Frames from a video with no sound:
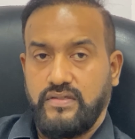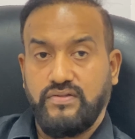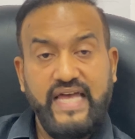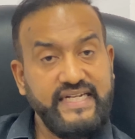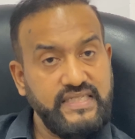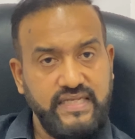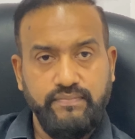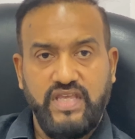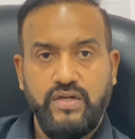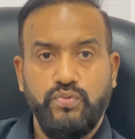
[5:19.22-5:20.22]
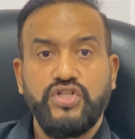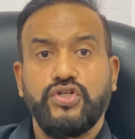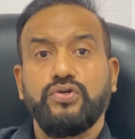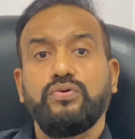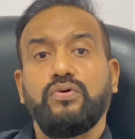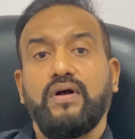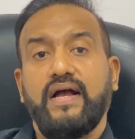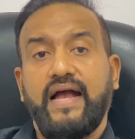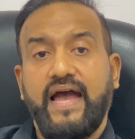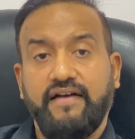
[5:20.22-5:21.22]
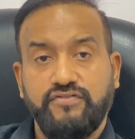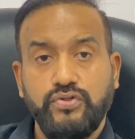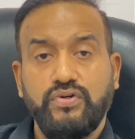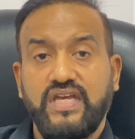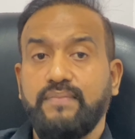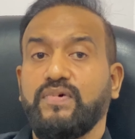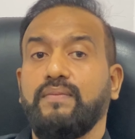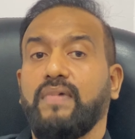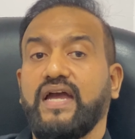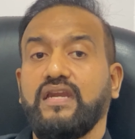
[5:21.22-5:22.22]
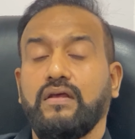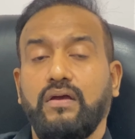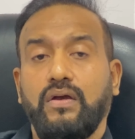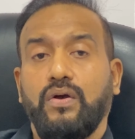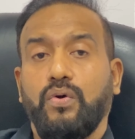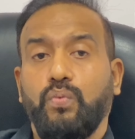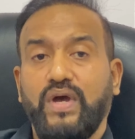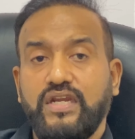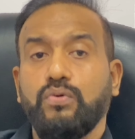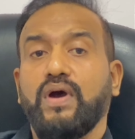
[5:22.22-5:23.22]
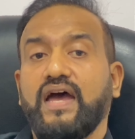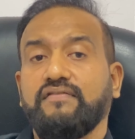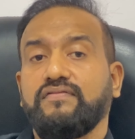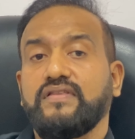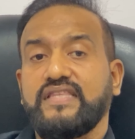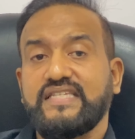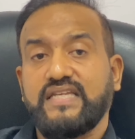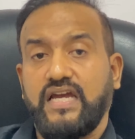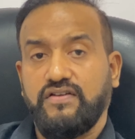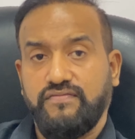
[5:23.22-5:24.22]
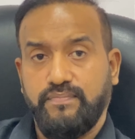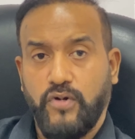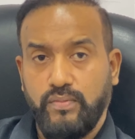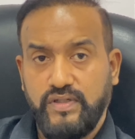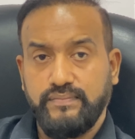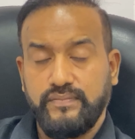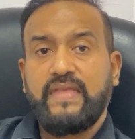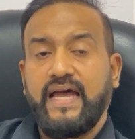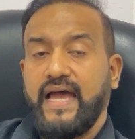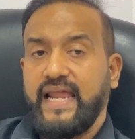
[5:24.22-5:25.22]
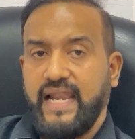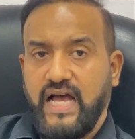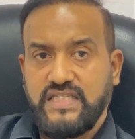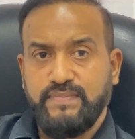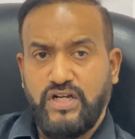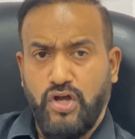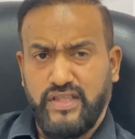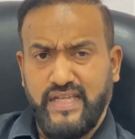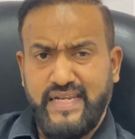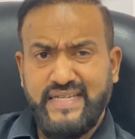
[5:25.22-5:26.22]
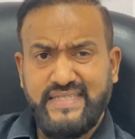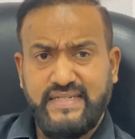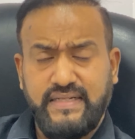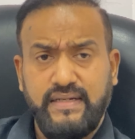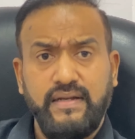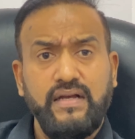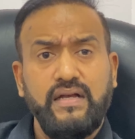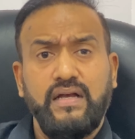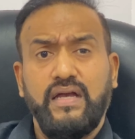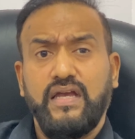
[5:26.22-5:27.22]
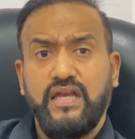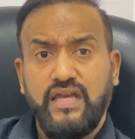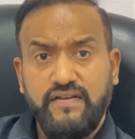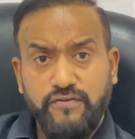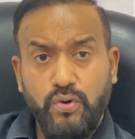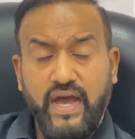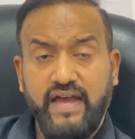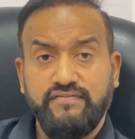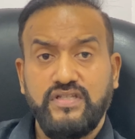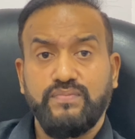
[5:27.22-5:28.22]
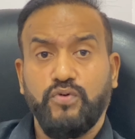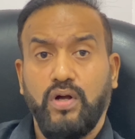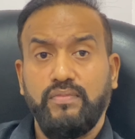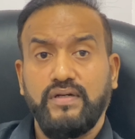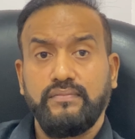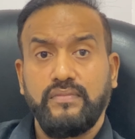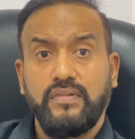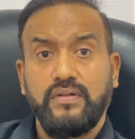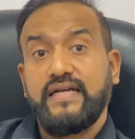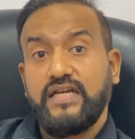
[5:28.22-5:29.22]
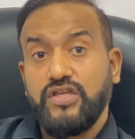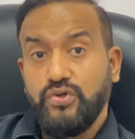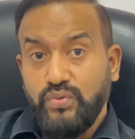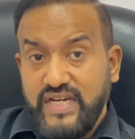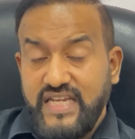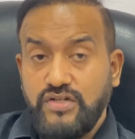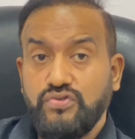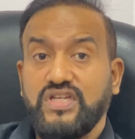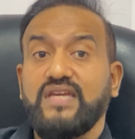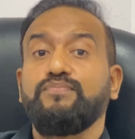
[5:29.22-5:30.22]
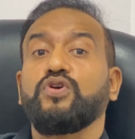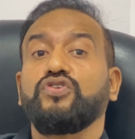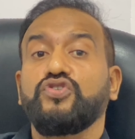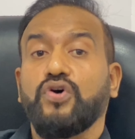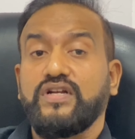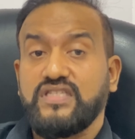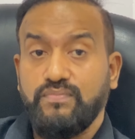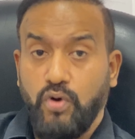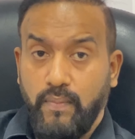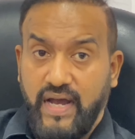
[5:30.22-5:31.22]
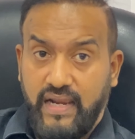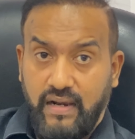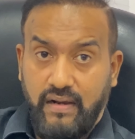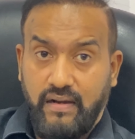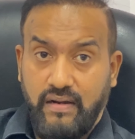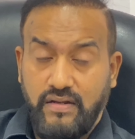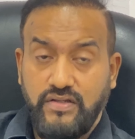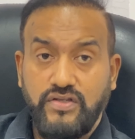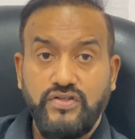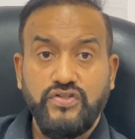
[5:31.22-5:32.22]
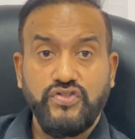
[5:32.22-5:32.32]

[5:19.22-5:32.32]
So that is something which you have to keep in mind when you have this kind of problem. And last but not the least, if you have this problem, you need to keep your joints mobile.